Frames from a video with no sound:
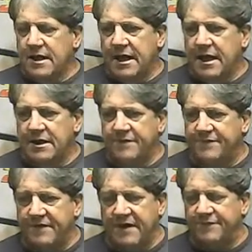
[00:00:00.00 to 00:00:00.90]
And
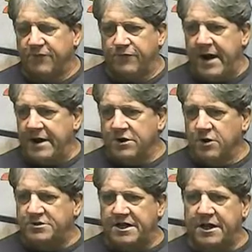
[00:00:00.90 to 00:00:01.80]
if
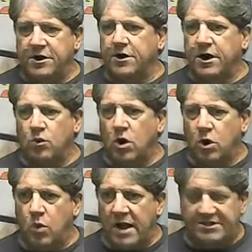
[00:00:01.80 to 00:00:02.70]
Rando's here or
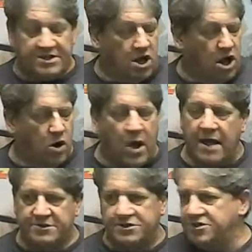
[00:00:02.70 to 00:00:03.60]
wants to go,
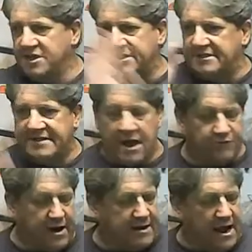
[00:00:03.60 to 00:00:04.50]
I'll shut this down
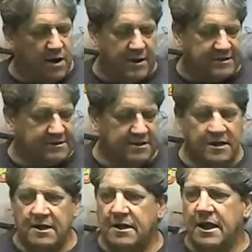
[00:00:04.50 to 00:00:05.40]
right now.
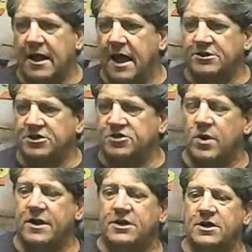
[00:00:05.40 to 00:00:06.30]
I just
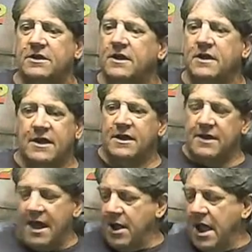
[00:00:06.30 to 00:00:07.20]
wanted to.
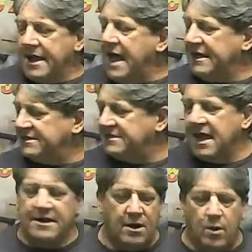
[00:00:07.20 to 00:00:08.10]
I got
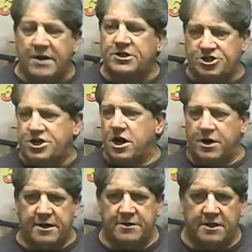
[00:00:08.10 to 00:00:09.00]
excited and I wanted to share it.